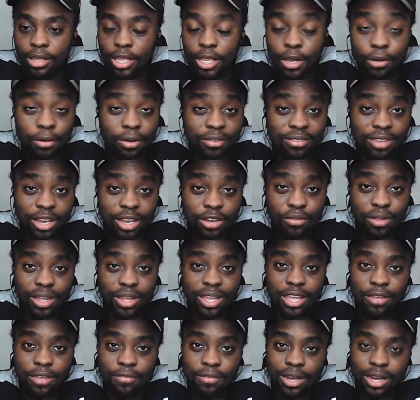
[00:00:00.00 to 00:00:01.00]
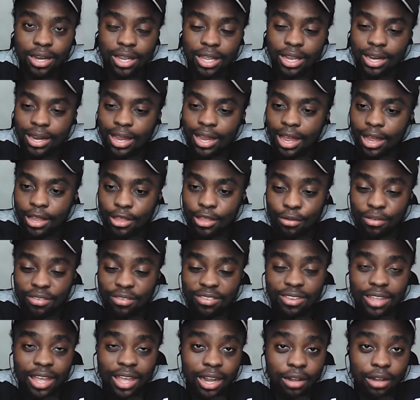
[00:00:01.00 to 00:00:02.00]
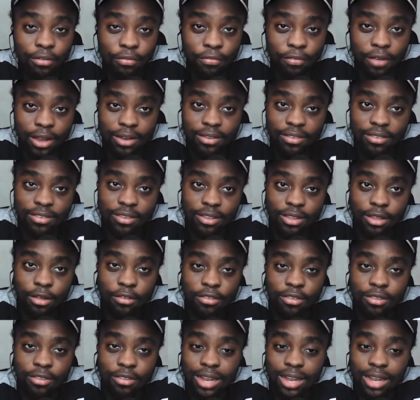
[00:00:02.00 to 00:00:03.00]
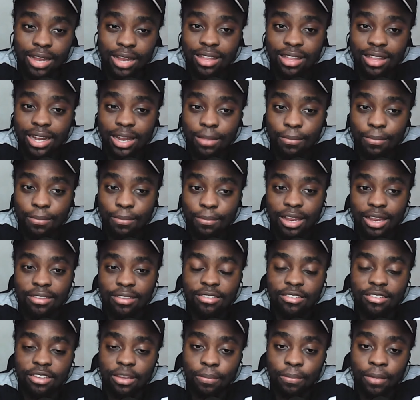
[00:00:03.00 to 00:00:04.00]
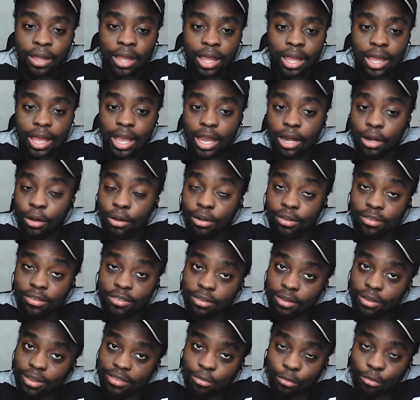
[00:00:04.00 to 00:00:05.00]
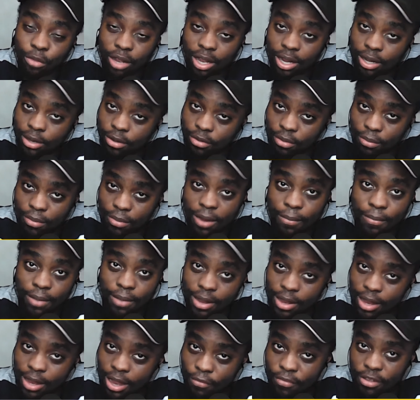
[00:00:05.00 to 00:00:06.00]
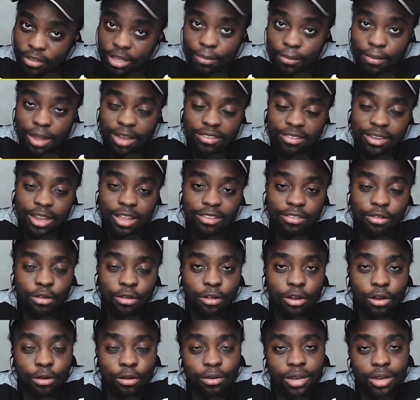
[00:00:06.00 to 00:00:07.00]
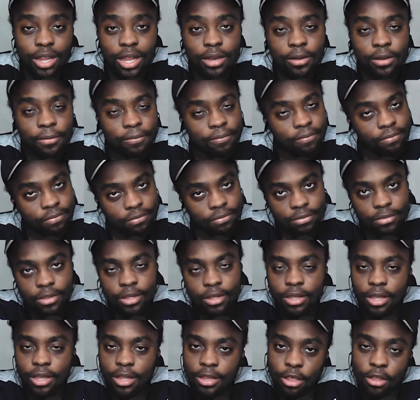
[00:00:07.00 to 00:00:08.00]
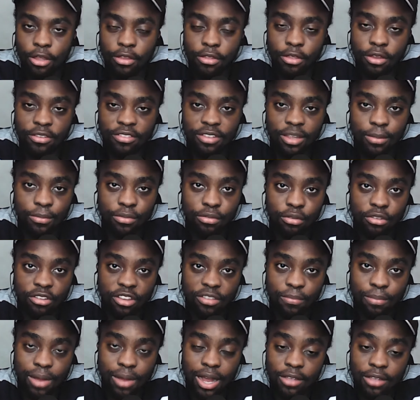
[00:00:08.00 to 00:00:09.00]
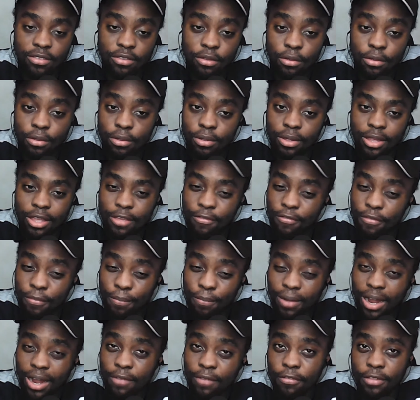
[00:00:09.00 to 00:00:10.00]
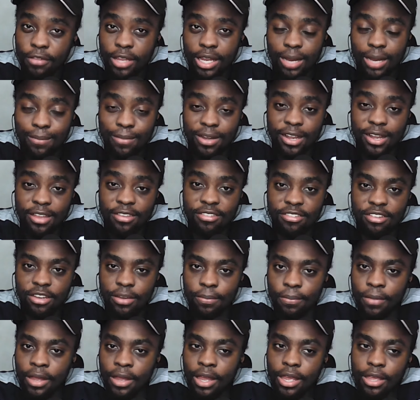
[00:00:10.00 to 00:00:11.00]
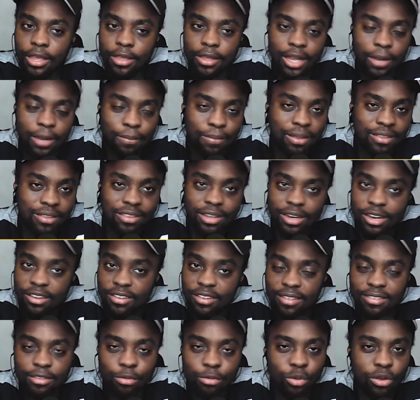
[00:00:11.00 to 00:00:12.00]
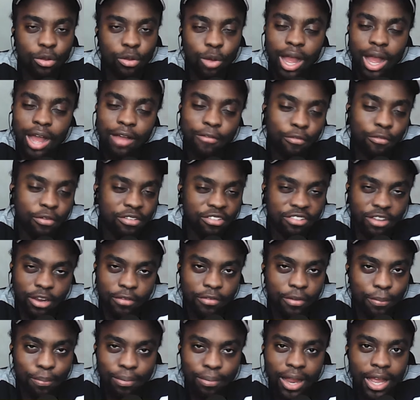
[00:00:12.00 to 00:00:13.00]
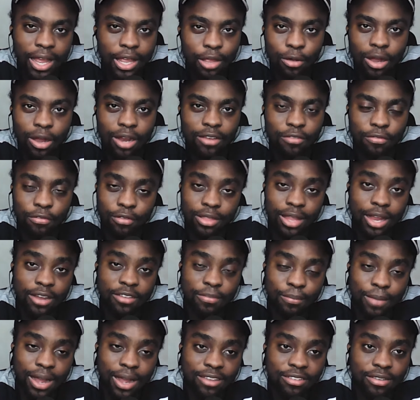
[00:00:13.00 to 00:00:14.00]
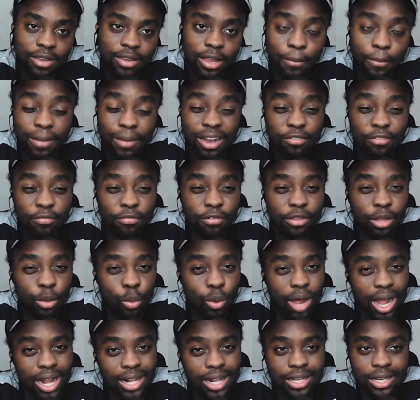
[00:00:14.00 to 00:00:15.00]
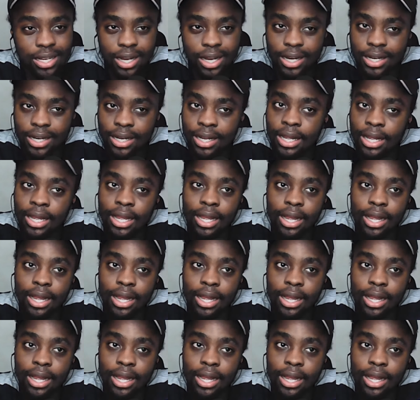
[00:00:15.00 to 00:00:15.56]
euros that you're given in UCL fantasy. So that's the limitless chip. And also as well, remember, after the match day has concluded, your team switches back. So if you plan for the limitless chip, you can basically just have whichever player you want for that match day. But for the wildcard,